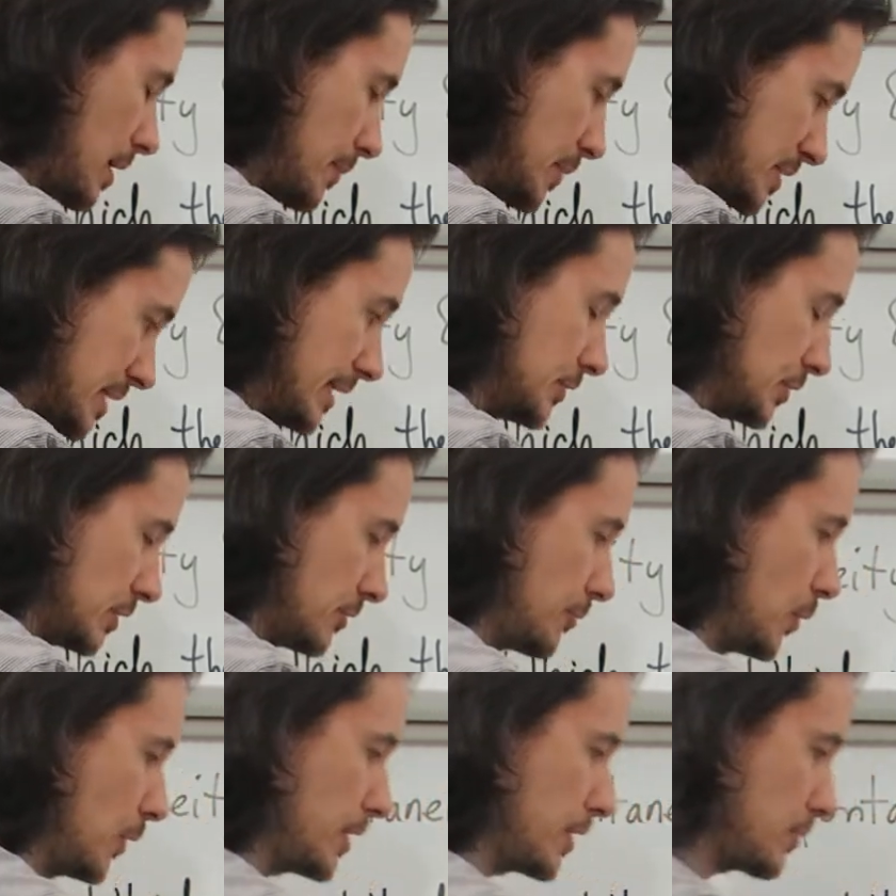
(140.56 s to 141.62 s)
potential of
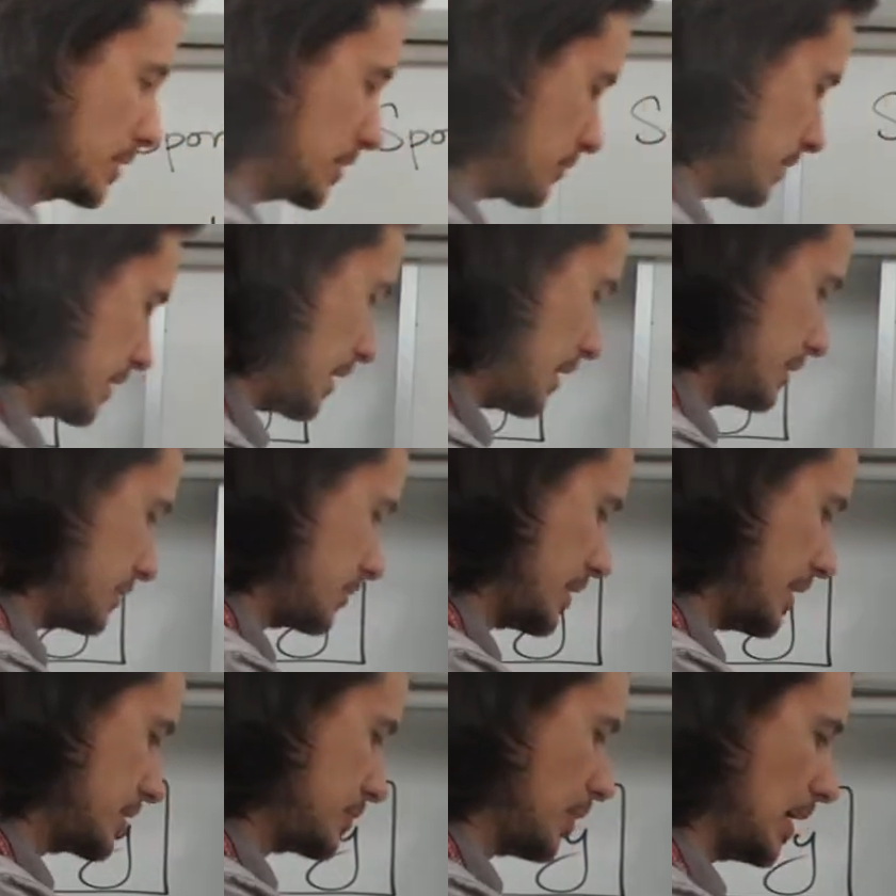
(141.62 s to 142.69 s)
0.339, so
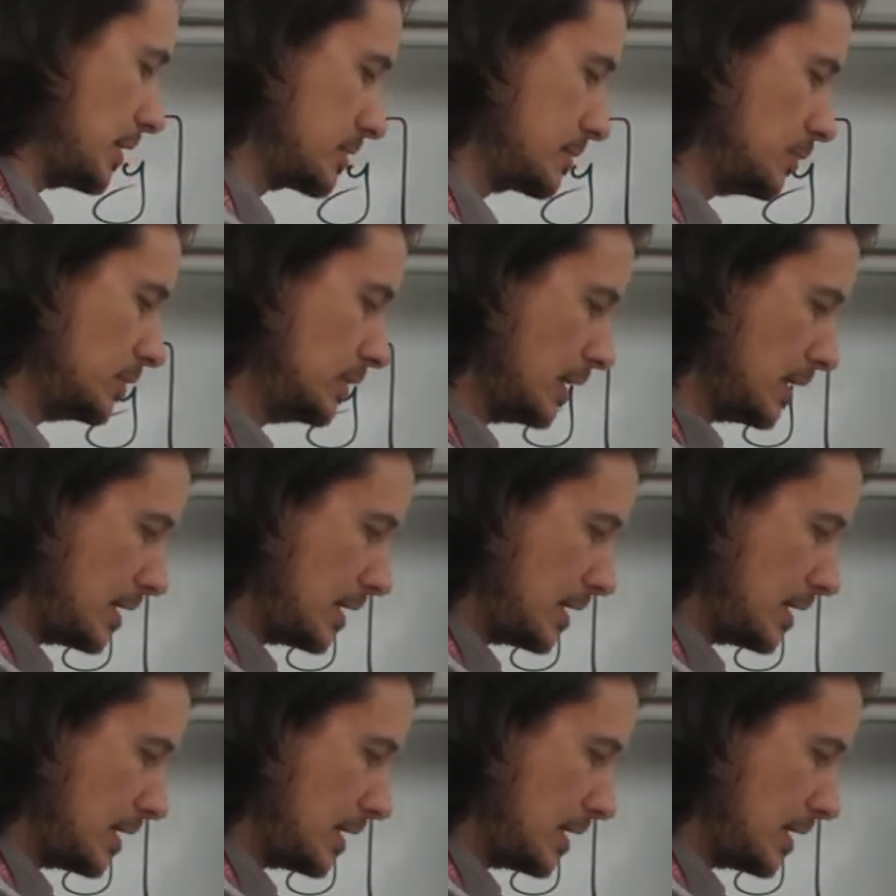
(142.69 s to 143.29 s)
that's possible.